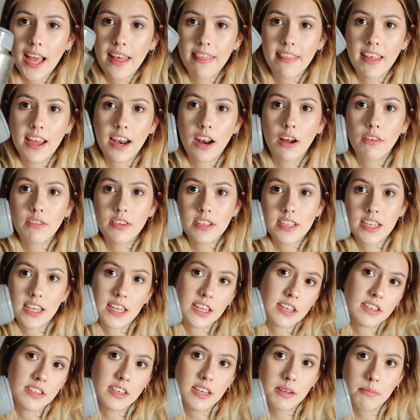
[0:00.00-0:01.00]
and then obviously
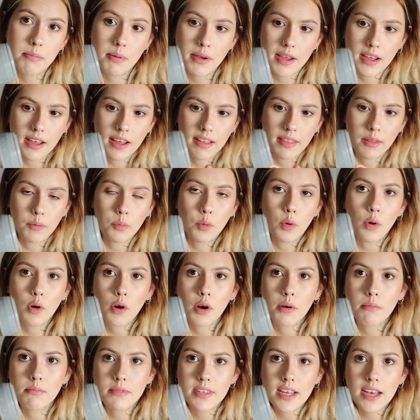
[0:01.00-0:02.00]
you tip it and the water
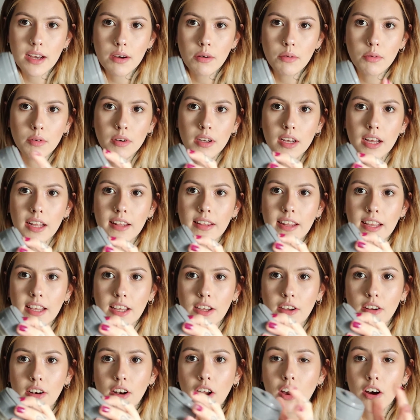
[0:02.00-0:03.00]
comes out, and
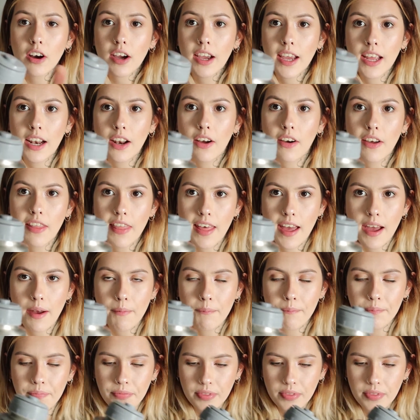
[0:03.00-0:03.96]
then you lock it like that.